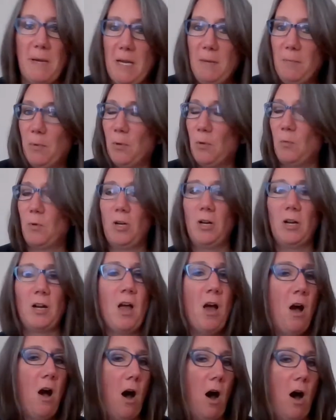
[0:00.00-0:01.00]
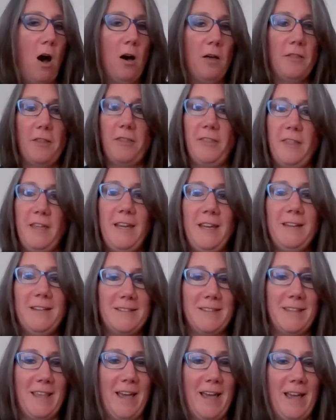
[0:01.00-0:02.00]
paperwork, all the
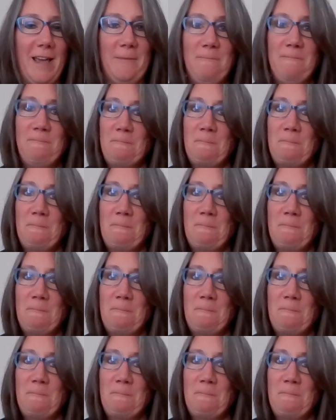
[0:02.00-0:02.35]
things that,